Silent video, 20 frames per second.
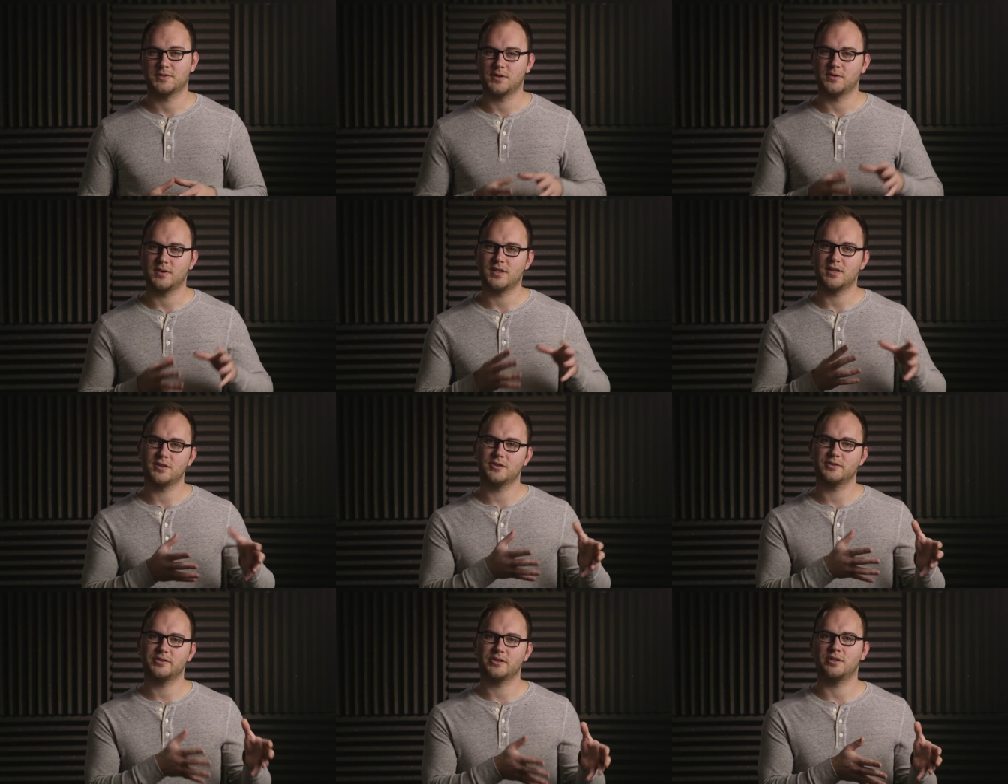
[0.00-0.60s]
So
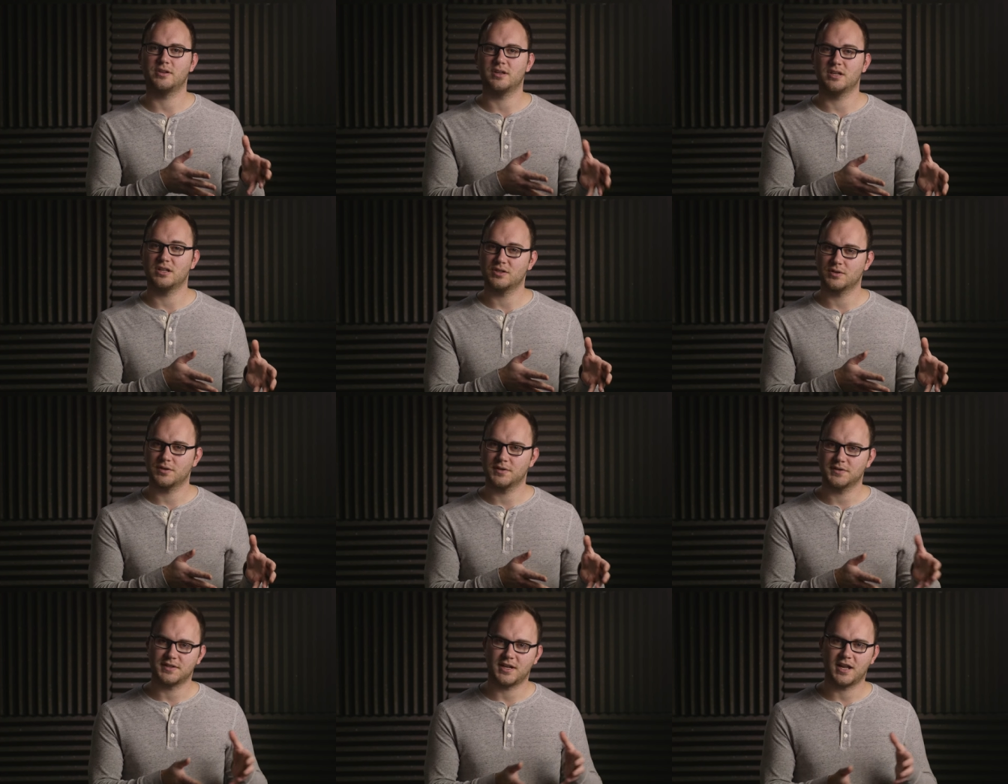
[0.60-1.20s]
in those little
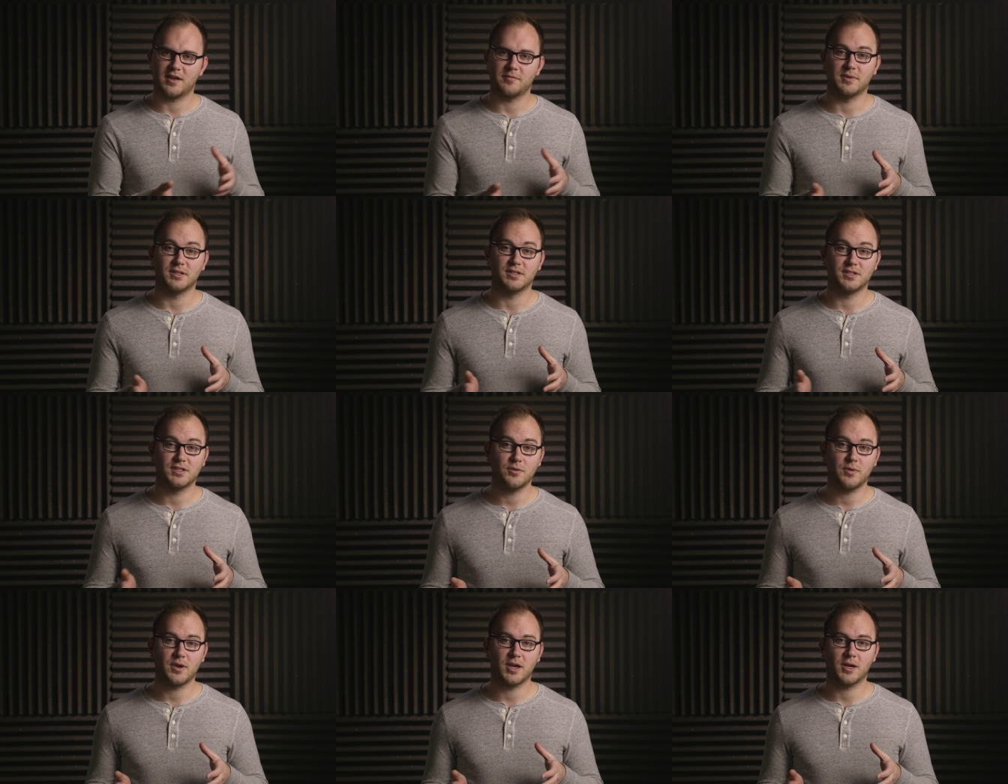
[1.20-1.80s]
intros that I've been
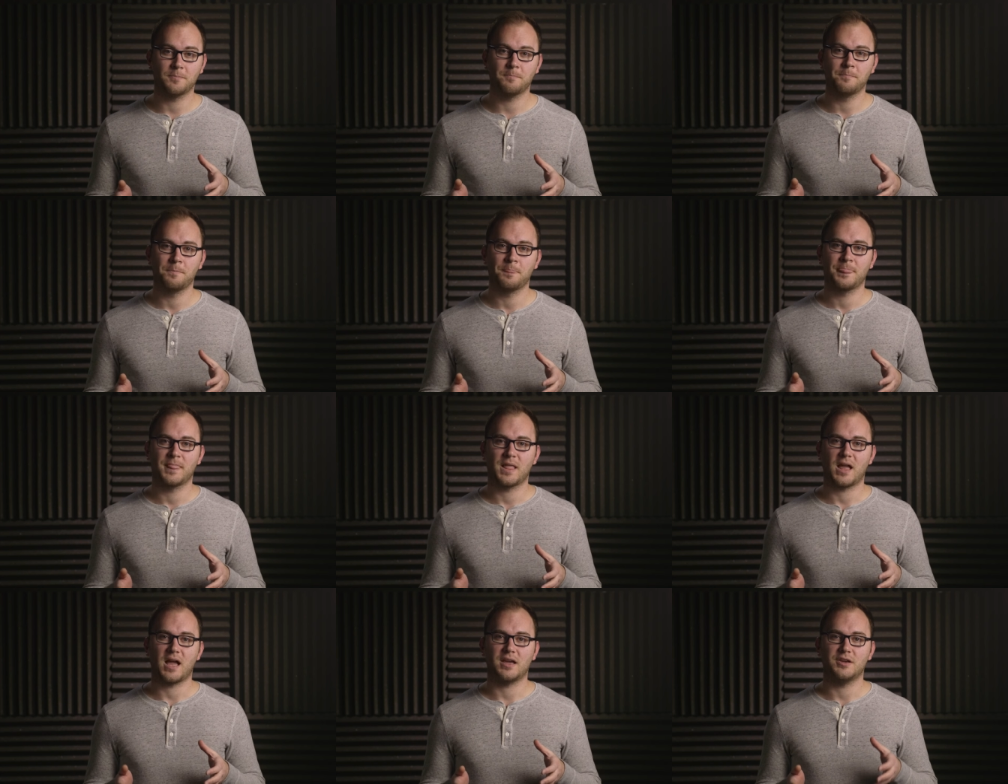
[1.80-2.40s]
doing,
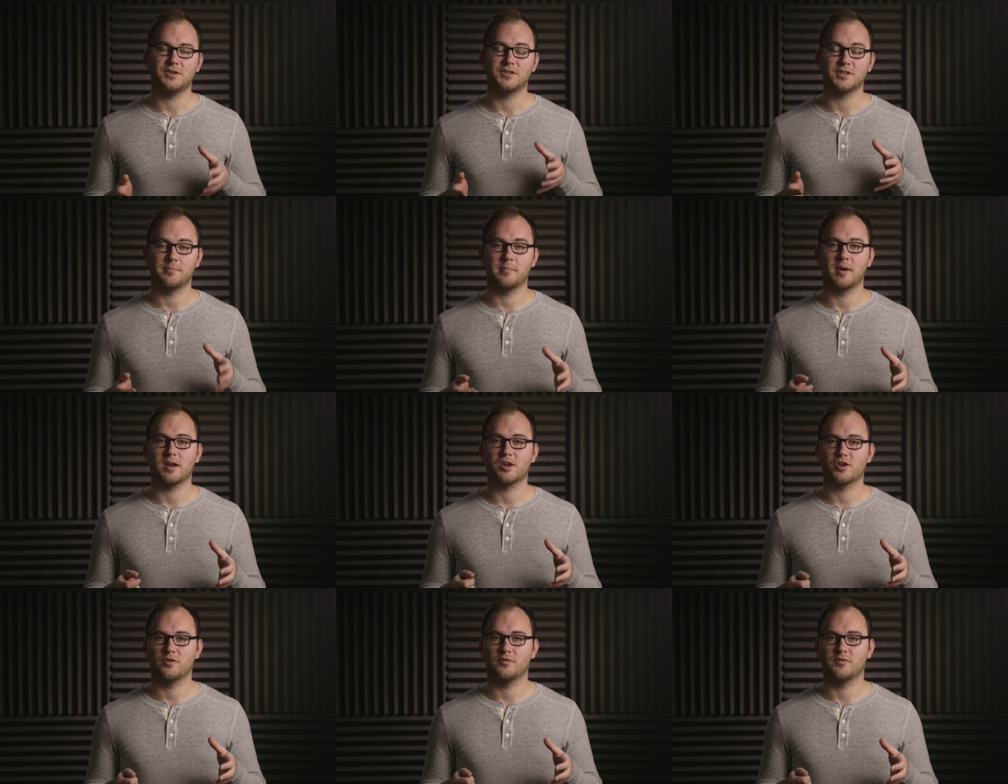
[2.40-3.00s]
I use a
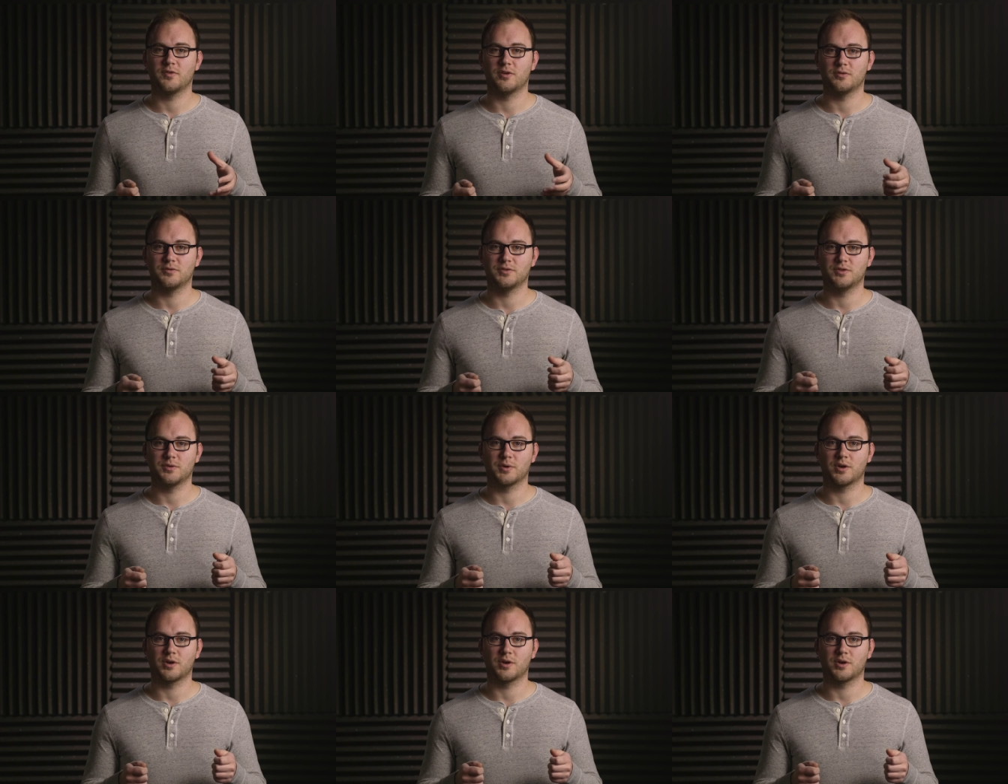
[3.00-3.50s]
microphone to